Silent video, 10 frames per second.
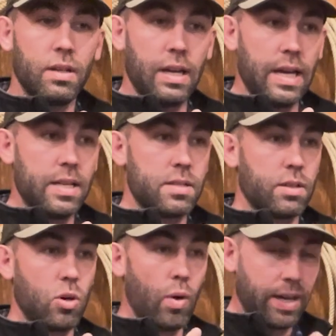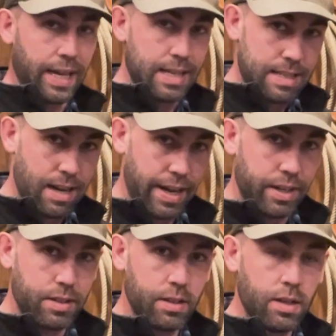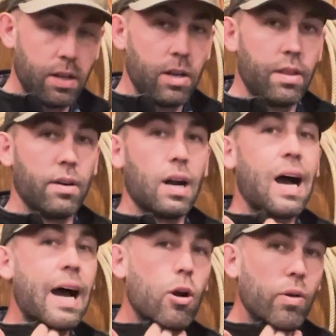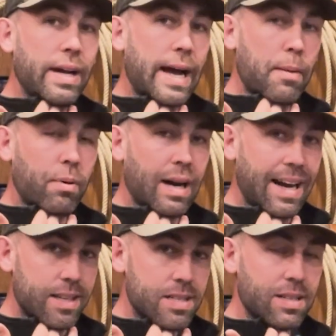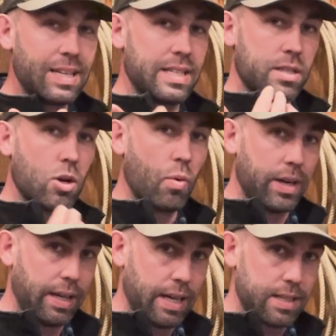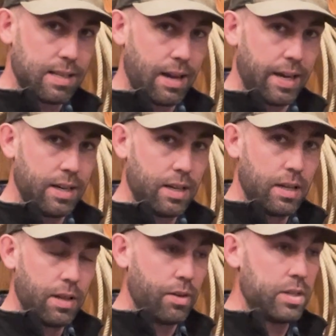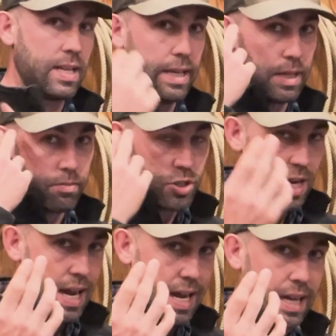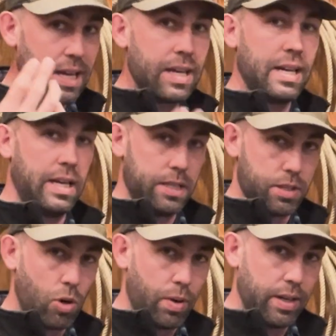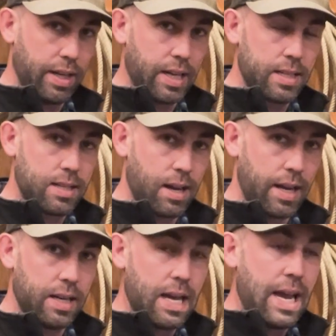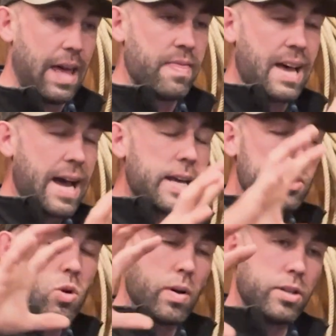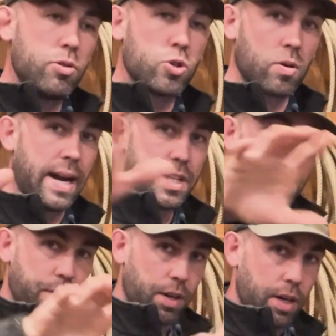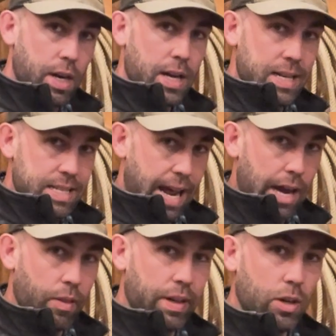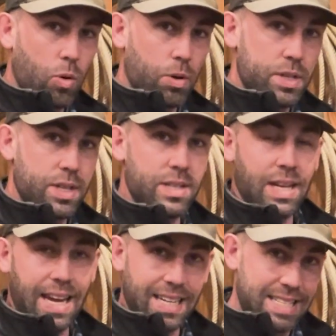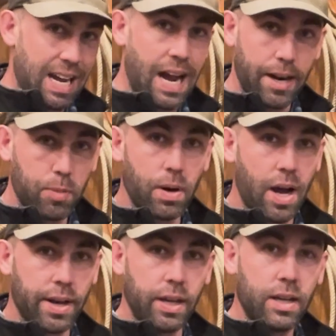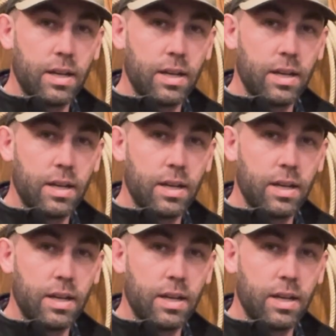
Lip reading: is going to get tight. Their hyoid apparatus is going to get tight. Their TMJ is going to get tight. And that is going to transfer down the horse's entire body